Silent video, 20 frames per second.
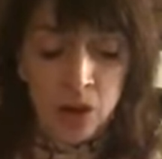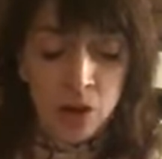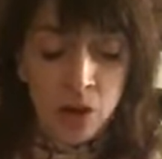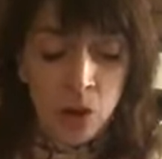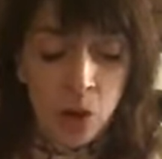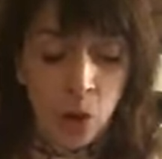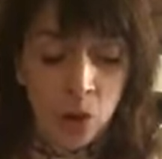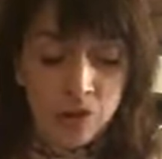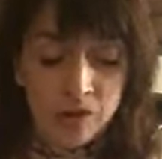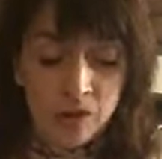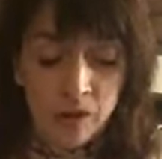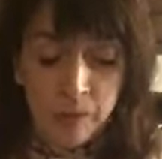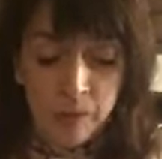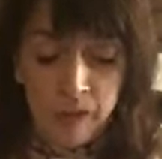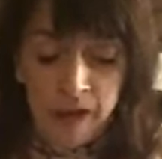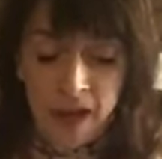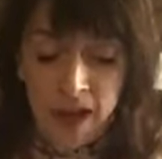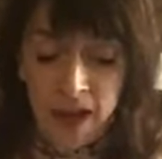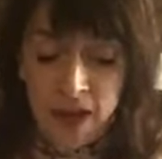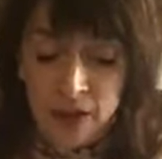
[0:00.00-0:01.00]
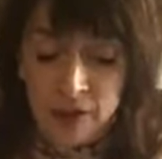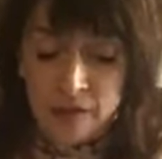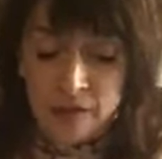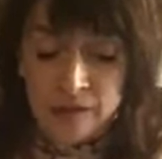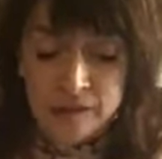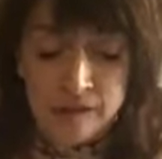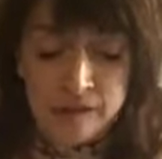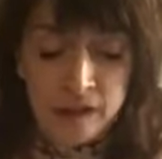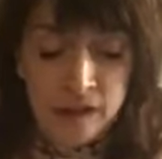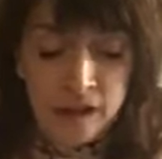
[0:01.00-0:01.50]
locked up the
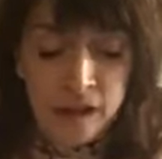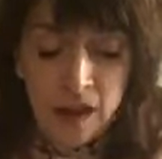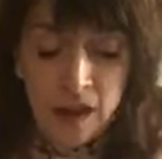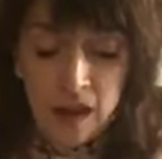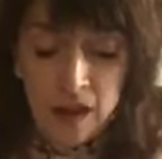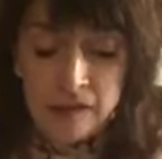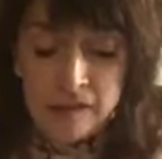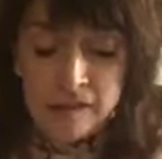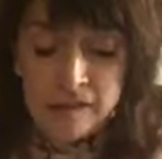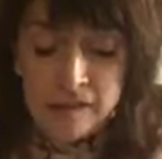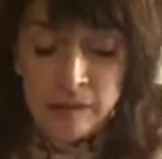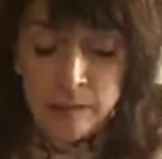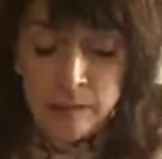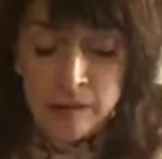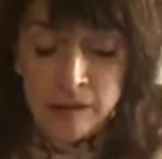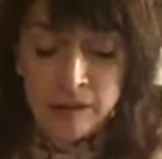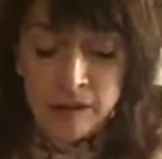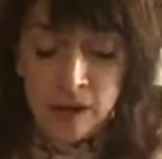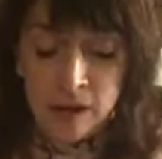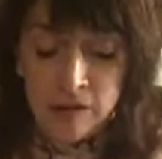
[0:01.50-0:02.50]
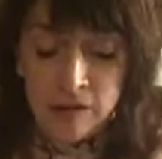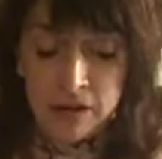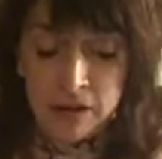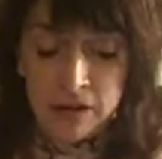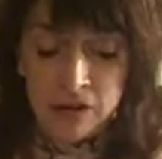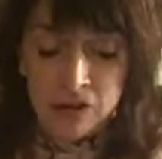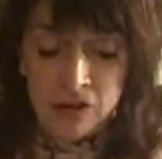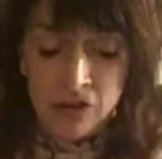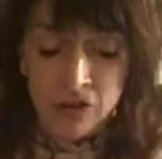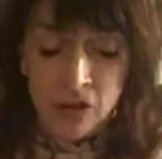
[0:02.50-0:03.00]
house and summoned
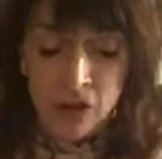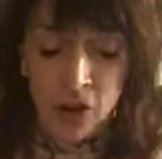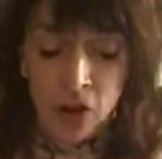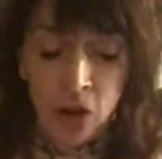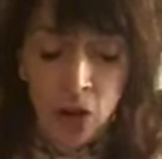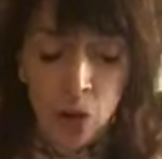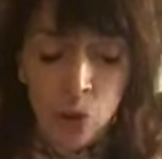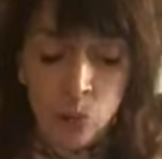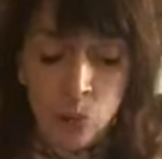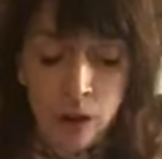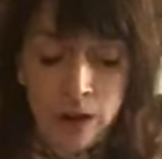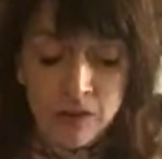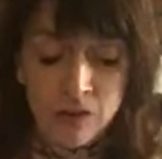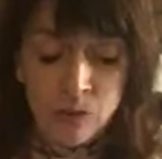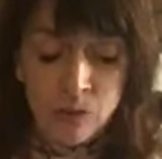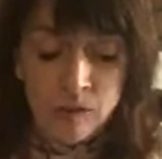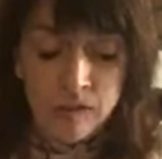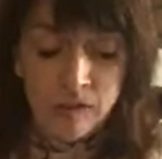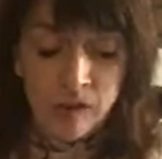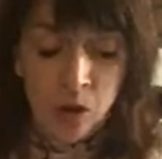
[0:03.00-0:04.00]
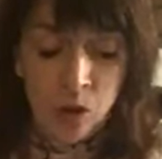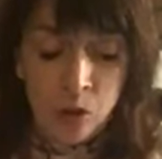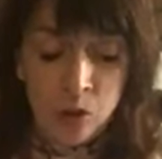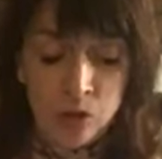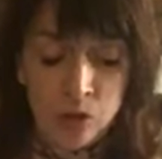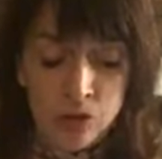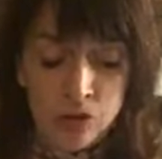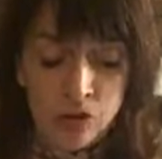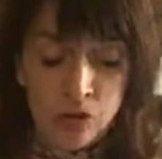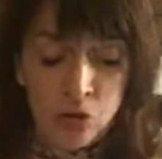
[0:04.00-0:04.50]
courage and went to its
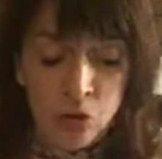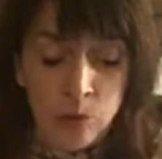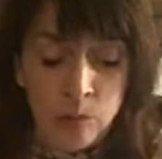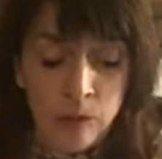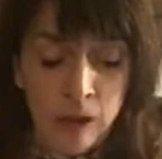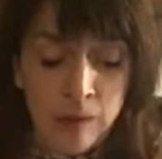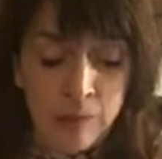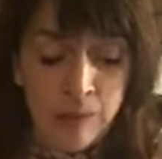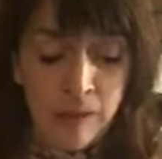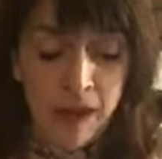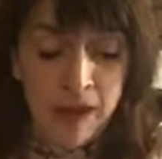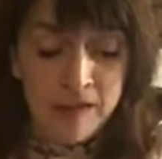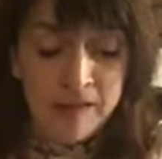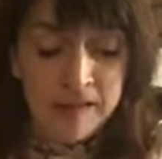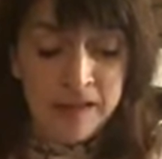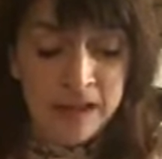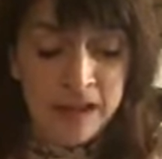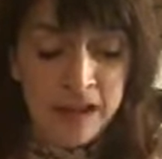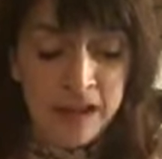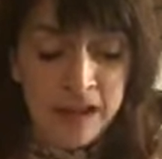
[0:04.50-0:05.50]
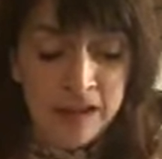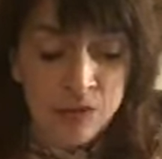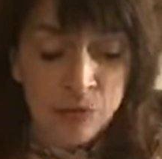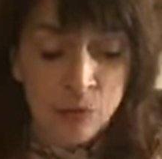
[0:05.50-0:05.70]
owner, to whom I paid a year's